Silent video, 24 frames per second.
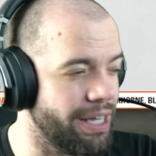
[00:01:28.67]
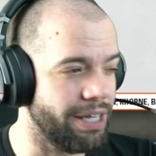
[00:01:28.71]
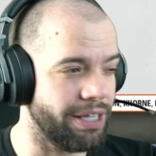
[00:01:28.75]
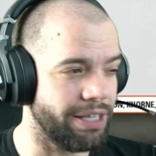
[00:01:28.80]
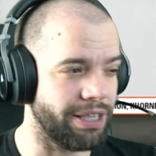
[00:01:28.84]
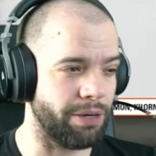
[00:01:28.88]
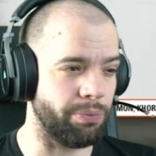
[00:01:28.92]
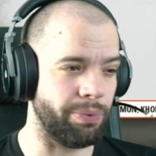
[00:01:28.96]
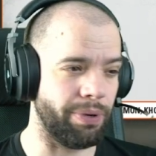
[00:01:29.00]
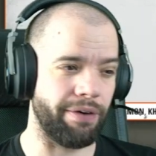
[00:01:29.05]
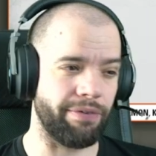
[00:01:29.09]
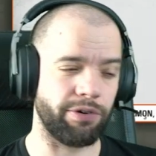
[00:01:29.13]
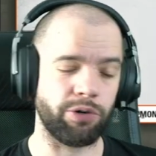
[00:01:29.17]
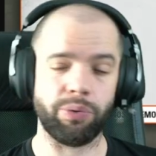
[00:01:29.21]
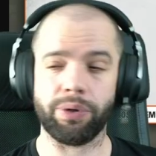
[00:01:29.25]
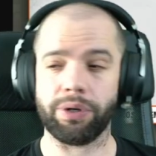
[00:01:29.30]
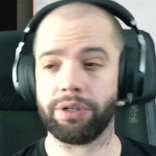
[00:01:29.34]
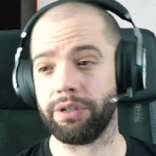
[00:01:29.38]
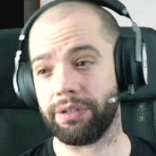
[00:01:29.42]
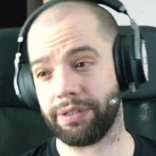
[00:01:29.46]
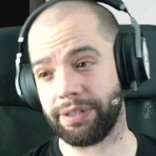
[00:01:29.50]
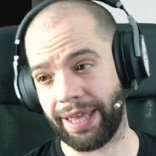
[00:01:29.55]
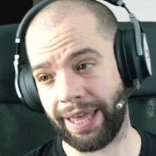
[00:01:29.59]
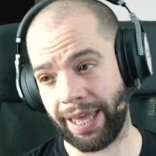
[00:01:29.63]
Then we have a quick
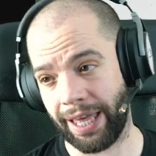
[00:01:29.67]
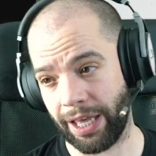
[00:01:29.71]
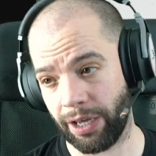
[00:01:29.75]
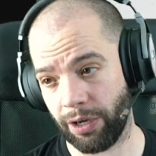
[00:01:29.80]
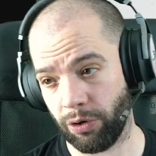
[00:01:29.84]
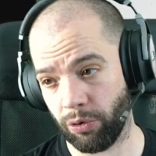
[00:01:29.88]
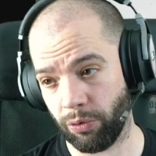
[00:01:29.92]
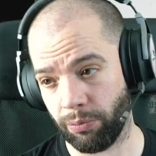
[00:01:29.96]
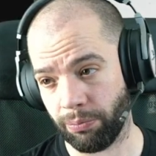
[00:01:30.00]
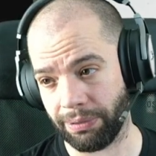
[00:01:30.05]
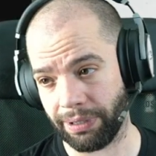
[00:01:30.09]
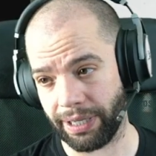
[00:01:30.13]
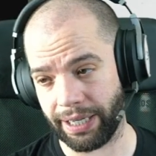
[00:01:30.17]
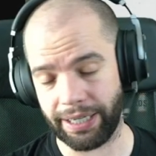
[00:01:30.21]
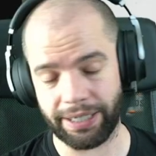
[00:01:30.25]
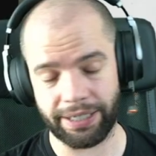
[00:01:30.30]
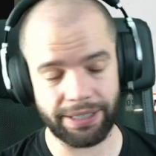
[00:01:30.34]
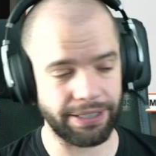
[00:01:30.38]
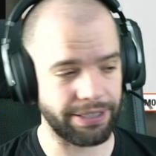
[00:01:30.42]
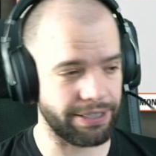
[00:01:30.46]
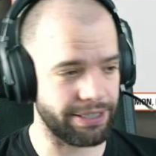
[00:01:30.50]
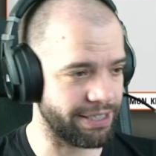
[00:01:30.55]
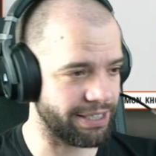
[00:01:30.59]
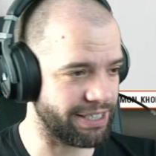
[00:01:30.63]
look at the Hellblade.
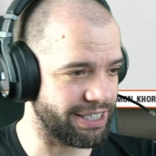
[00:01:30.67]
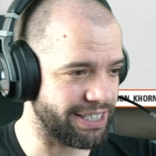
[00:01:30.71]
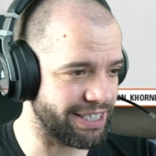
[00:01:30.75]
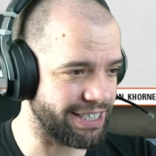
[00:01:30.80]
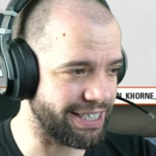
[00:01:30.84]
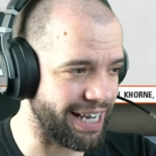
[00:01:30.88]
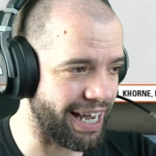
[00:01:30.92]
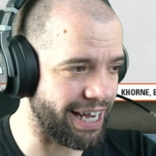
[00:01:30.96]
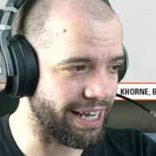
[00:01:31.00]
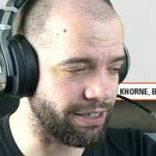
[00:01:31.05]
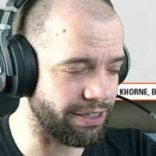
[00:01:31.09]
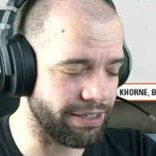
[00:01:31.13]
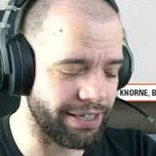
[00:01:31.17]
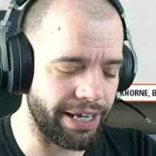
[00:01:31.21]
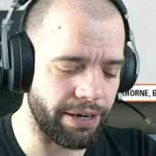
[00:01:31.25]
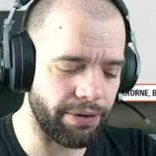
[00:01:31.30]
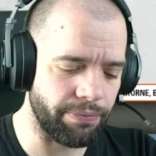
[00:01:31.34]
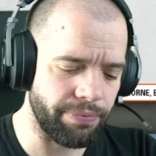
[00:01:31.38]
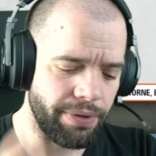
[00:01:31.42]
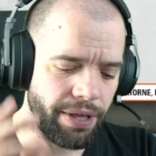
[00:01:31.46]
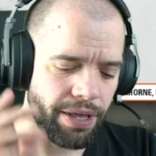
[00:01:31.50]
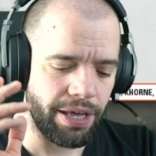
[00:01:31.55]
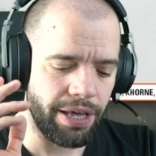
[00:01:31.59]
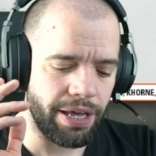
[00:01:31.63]
This is the standard. Now,
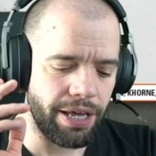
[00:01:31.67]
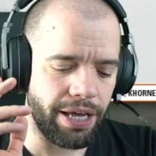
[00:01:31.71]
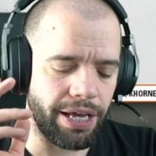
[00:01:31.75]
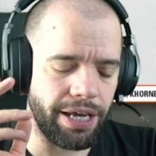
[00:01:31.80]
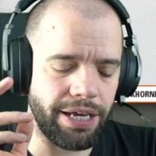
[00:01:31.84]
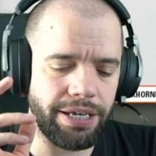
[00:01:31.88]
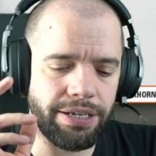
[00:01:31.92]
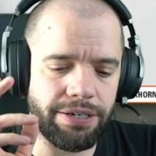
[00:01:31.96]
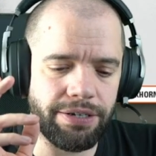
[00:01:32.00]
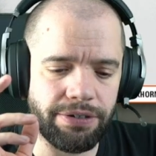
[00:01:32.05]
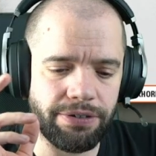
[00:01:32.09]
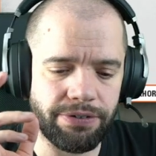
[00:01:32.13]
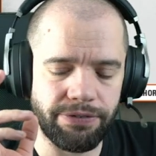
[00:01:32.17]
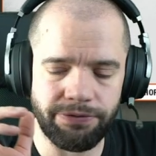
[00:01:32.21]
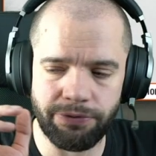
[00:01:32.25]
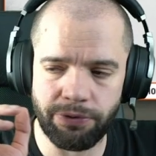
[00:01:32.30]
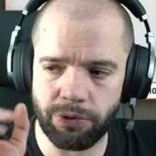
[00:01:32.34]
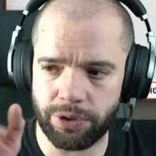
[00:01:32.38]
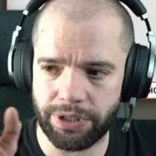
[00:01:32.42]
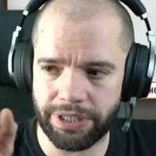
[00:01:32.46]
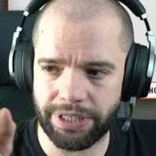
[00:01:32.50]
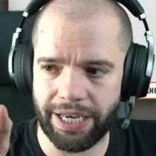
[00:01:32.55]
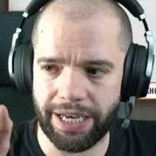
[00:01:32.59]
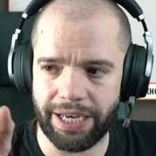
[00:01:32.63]
in
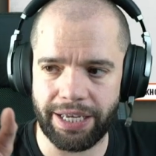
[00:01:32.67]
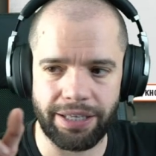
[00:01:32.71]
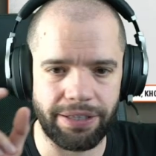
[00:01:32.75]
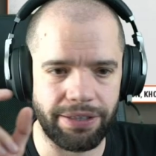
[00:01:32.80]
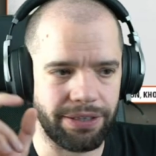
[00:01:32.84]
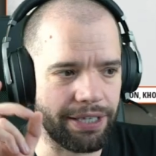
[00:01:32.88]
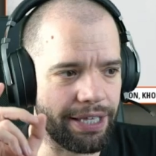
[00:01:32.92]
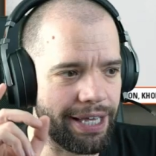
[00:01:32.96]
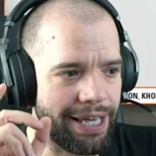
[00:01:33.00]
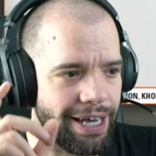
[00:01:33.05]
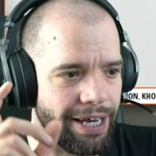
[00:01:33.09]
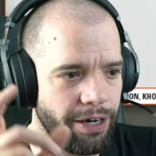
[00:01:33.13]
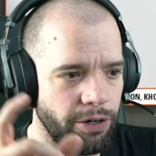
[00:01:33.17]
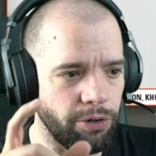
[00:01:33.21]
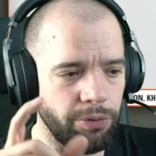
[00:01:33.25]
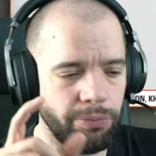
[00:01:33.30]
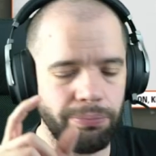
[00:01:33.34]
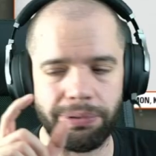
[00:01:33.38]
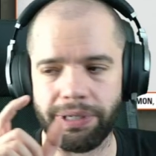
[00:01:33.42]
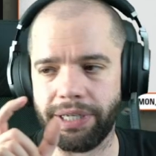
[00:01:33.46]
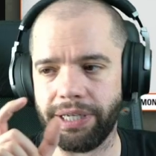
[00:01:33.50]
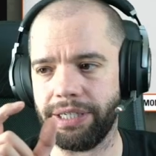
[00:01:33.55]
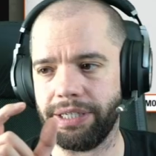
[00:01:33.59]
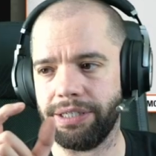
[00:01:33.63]
40k, the
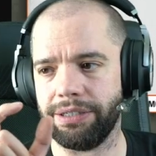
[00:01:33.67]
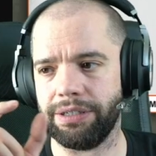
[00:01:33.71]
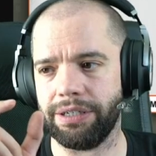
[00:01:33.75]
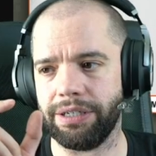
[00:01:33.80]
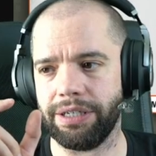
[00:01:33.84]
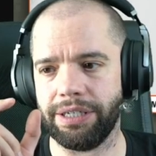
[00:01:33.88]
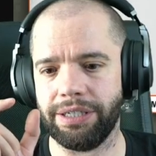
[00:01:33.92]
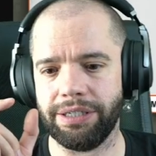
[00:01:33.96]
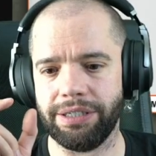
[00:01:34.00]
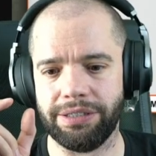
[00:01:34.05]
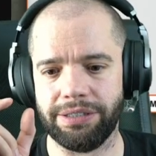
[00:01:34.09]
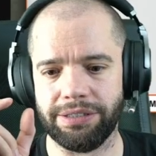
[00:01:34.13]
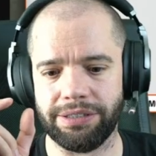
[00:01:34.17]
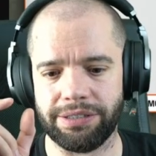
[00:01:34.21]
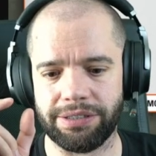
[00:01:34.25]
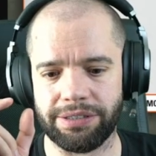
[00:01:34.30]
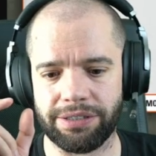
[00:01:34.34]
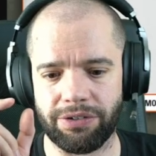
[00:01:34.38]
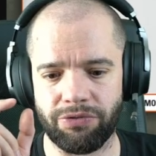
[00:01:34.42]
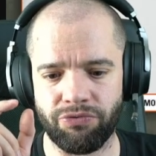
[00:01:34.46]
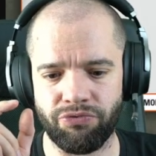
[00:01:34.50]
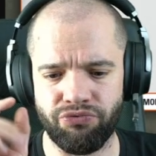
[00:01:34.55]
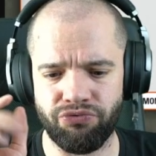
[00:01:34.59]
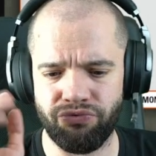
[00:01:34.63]
Hellblade is
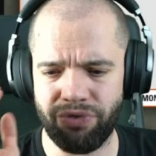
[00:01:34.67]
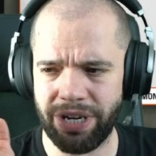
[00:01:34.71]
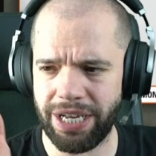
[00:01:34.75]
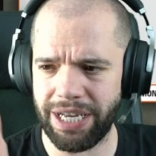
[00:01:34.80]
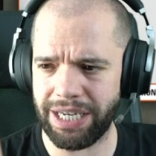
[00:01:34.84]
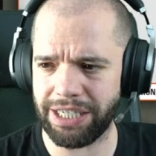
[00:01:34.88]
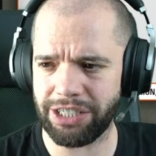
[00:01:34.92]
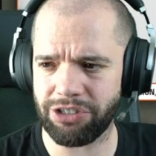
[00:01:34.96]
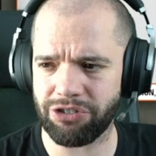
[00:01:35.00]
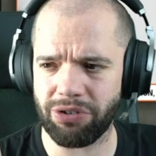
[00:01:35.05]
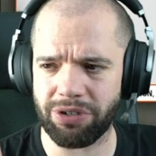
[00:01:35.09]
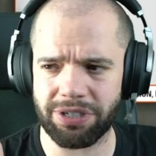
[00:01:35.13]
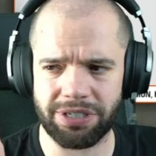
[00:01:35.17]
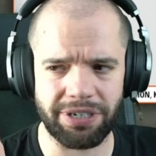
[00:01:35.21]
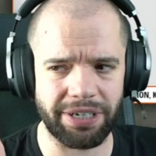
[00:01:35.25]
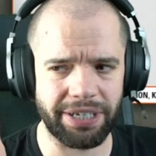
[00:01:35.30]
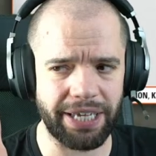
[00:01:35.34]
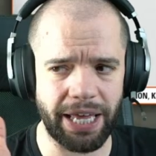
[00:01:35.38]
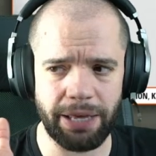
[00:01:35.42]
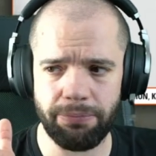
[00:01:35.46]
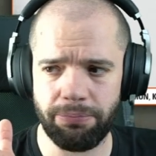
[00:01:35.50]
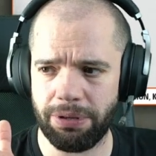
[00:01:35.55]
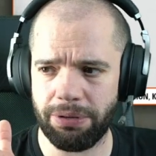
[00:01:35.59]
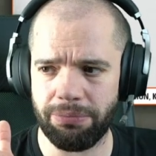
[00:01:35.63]
really strong. It's like
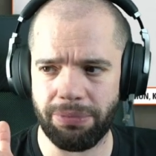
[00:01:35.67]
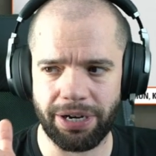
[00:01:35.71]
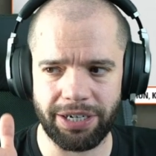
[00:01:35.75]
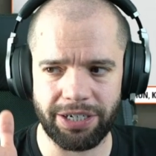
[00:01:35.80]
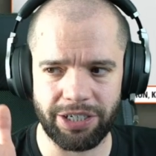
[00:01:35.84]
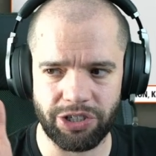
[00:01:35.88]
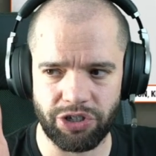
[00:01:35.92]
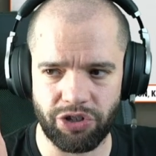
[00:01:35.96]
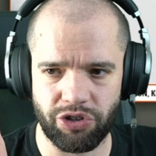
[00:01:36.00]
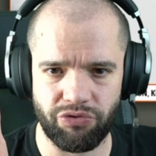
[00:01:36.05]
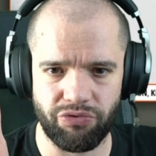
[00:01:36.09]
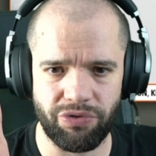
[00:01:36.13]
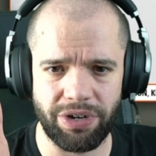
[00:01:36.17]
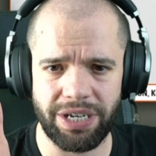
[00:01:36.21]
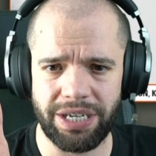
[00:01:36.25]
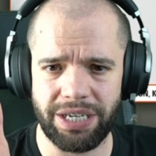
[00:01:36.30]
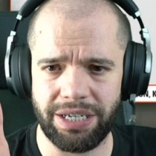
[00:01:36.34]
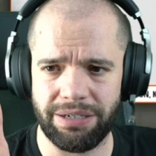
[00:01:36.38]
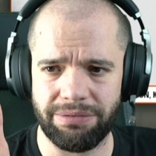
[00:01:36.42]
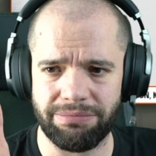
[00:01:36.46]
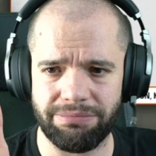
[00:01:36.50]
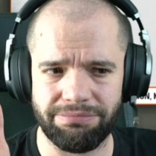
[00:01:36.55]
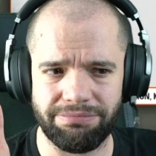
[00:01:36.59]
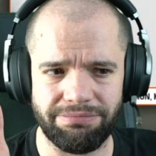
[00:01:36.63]
AP minus 3,
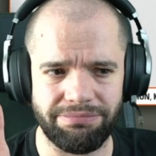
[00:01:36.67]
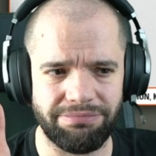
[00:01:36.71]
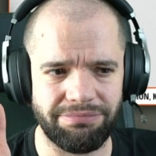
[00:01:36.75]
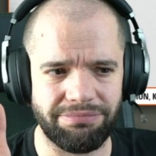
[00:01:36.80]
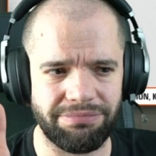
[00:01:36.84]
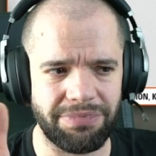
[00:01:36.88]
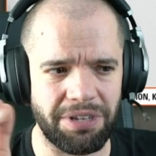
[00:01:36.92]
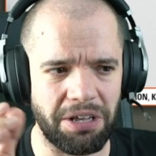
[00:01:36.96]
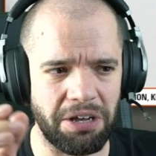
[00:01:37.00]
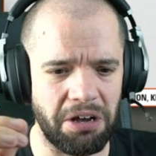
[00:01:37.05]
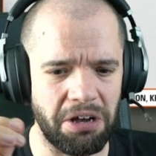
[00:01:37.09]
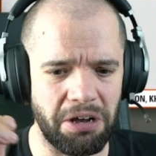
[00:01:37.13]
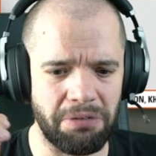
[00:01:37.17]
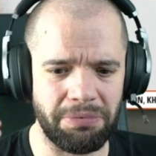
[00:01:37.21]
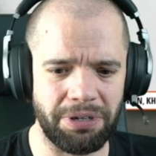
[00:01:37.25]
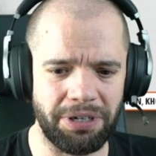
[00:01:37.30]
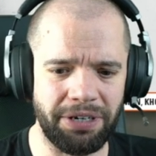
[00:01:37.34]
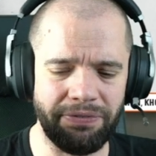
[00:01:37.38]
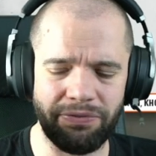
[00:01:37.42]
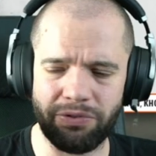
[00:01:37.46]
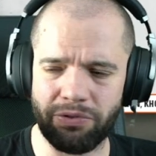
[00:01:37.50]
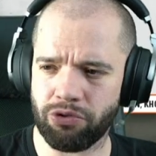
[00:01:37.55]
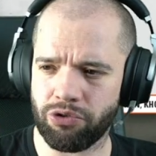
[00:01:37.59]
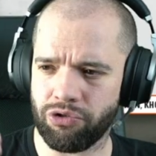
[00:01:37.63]
and
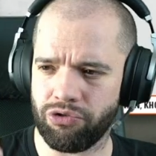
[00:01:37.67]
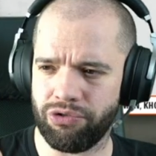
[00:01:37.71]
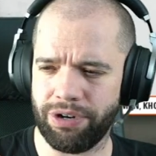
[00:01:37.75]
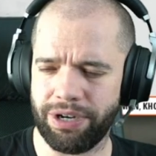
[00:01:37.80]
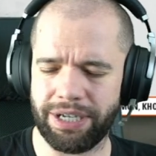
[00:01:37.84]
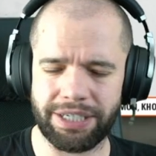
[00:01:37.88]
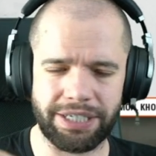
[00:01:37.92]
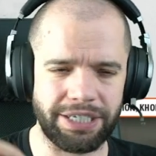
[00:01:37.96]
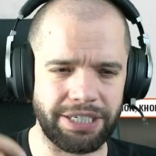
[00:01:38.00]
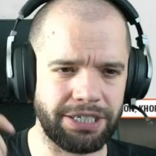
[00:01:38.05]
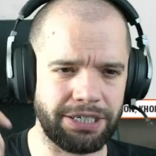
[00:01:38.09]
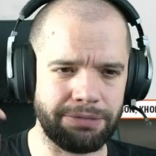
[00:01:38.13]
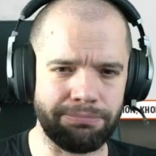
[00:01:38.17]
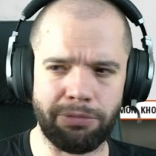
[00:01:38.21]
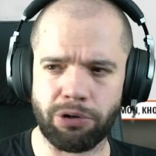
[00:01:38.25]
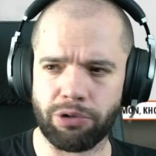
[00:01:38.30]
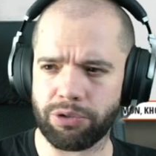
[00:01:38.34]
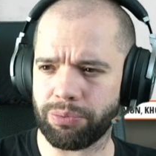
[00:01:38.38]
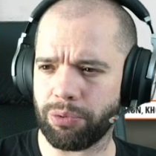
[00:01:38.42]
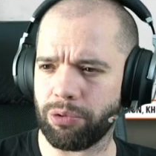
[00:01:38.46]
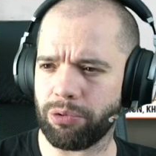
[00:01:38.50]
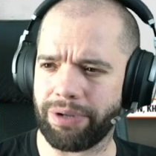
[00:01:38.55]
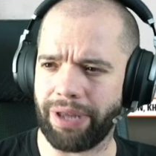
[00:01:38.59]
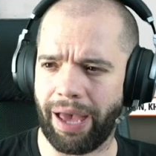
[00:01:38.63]
if you crit, it's
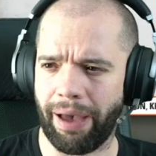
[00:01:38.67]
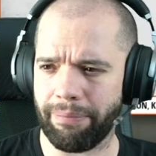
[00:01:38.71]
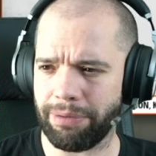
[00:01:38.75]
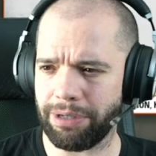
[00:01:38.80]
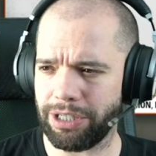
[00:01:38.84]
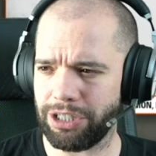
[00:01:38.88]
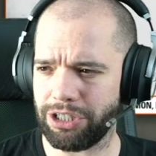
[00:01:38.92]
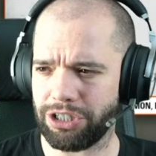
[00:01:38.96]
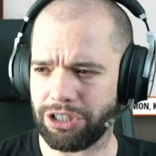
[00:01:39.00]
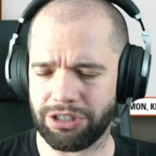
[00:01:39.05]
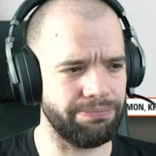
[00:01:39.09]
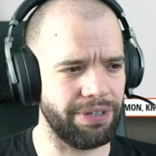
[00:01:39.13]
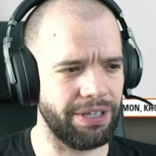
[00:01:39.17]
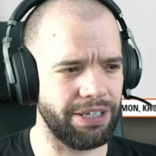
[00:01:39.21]
multiple damage.